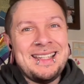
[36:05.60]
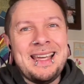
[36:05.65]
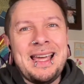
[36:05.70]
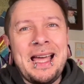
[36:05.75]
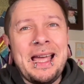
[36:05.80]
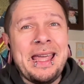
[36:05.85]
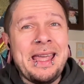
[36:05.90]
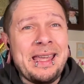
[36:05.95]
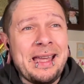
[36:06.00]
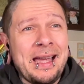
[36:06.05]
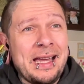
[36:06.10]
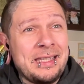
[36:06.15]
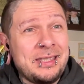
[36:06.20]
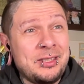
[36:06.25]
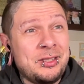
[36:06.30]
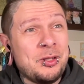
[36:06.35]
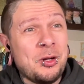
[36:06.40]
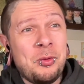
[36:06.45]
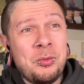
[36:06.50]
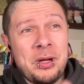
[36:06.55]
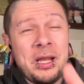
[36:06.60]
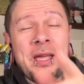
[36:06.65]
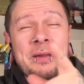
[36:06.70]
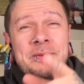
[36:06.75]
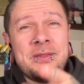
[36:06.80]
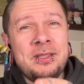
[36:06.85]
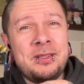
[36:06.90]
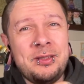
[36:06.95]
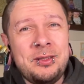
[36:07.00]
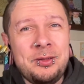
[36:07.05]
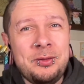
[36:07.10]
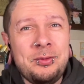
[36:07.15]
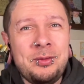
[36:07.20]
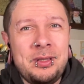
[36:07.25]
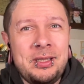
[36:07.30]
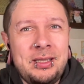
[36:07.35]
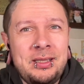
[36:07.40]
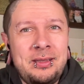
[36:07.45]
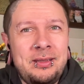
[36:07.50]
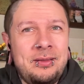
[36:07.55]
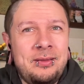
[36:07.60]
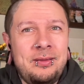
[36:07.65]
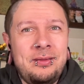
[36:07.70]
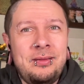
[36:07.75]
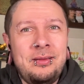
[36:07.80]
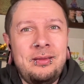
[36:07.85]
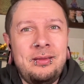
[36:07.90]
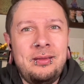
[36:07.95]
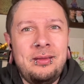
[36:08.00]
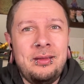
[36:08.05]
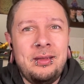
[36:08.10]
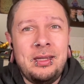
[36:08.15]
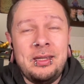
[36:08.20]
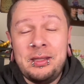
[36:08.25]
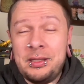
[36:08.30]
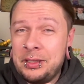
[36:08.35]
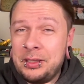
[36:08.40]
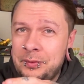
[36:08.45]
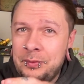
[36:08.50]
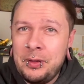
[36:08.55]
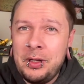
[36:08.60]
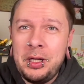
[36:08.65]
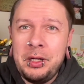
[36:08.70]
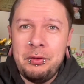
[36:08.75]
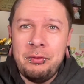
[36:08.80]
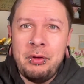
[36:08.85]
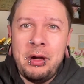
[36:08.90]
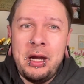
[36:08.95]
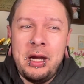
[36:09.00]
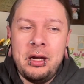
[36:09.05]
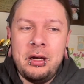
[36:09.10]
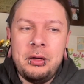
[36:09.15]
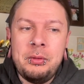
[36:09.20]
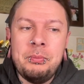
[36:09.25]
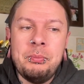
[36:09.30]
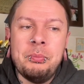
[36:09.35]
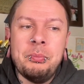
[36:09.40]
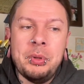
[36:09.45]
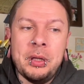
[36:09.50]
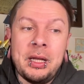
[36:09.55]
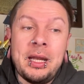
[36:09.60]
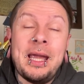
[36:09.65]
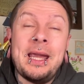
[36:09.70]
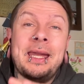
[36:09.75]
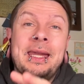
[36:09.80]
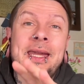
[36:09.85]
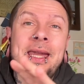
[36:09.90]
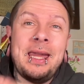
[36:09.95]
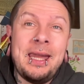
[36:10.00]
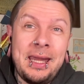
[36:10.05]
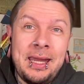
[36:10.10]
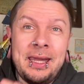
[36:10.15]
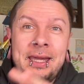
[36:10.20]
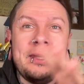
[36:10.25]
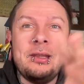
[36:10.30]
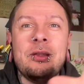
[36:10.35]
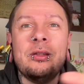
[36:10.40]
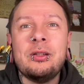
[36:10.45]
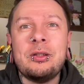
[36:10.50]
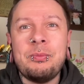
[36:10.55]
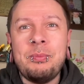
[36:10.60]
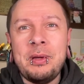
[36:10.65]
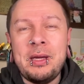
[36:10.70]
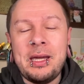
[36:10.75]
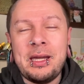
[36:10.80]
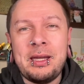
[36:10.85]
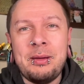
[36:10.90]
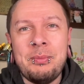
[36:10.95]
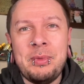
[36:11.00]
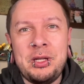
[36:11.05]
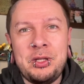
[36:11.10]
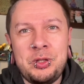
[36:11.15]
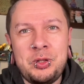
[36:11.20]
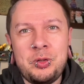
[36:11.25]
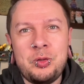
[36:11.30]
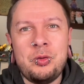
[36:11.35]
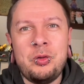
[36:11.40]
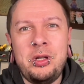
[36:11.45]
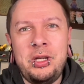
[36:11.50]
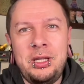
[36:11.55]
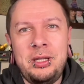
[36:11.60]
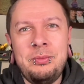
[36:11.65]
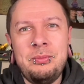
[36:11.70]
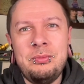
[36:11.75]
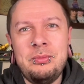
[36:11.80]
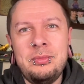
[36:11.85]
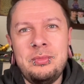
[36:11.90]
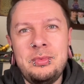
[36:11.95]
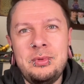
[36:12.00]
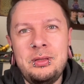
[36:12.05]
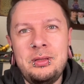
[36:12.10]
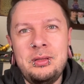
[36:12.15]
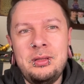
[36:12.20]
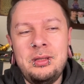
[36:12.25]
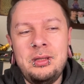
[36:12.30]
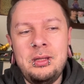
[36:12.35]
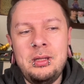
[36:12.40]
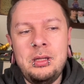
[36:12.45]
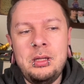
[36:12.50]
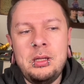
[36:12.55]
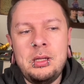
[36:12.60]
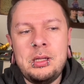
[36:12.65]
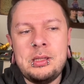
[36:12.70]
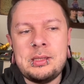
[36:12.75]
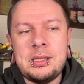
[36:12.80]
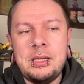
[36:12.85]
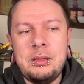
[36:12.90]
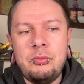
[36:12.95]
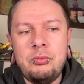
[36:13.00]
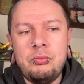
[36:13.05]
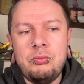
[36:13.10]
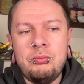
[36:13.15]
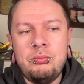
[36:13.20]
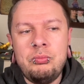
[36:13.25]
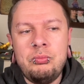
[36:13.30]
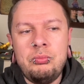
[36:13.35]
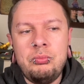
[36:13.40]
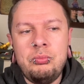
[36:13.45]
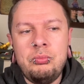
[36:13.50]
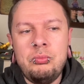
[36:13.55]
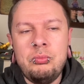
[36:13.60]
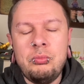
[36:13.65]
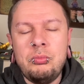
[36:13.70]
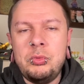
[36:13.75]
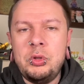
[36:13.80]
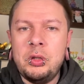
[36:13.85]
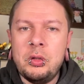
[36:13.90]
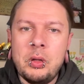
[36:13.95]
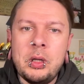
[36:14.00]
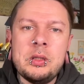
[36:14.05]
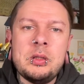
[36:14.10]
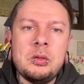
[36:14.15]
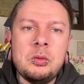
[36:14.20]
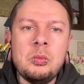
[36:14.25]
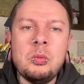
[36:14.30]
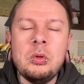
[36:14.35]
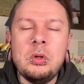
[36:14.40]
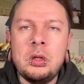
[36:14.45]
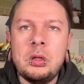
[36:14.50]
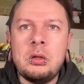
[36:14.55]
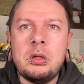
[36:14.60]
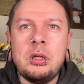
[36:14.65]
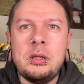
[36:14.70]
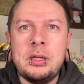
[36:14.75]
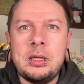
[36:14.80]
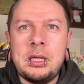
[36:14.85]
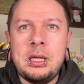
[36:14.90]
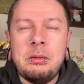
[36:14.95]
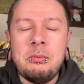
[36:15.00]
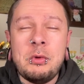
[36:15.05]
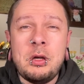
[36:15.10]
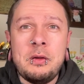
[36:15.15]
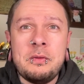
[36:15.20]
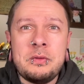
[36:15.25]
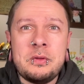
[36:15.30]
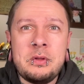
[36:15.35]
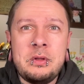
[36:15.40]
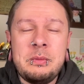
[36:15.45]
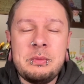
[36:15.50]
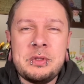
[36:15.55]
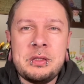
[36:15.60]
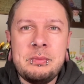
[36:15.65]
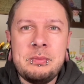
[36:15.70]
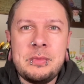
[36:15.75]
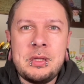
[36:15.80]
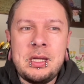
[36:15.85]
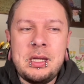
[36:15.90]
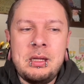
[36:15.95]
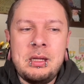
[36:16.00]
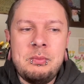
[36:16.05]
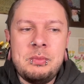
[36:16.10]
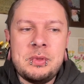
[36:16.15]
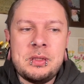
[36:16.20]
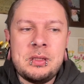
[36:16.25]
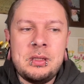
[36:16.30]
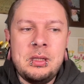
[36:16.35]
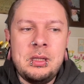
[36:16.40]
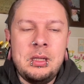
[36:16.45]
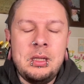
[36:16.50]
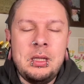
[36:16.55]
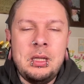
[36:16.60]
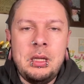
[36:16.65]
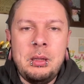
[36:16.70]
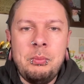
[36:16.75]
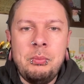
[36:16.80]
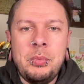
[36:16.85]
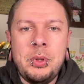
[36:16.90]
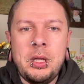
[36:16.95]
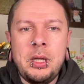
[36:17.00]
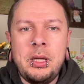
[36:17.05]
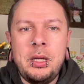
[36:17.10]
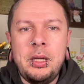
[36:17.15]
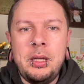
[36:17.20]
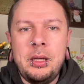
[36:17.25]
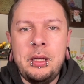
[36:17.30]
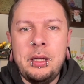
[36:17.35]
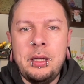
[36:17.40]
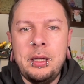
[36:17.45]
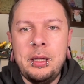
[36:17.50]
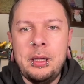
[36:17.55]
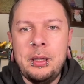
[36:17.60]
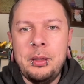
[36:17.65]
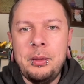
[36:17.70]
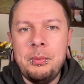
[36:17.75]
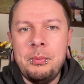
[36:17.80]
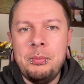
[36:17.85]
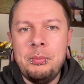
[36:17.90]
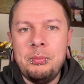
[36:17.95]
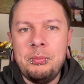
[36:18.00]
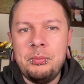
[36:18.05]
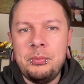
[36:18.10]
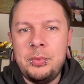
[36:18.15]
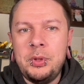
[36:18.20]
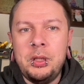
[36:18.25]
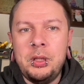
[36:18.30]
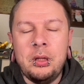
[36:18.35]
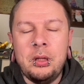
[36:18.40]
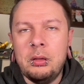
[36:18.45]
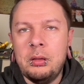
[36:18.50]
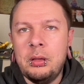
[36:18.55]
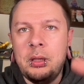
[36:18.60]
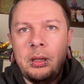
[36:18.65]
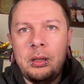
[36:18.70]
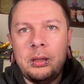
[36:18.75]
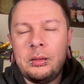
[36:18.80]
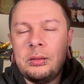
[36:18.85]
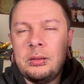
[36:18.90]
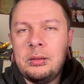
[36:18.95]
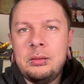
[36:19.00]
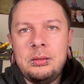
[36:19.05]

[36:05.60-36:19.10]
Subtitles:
I don't have to do it. It's very rare, but I can look back at my stream because I do work on the game off stream sometimes, but like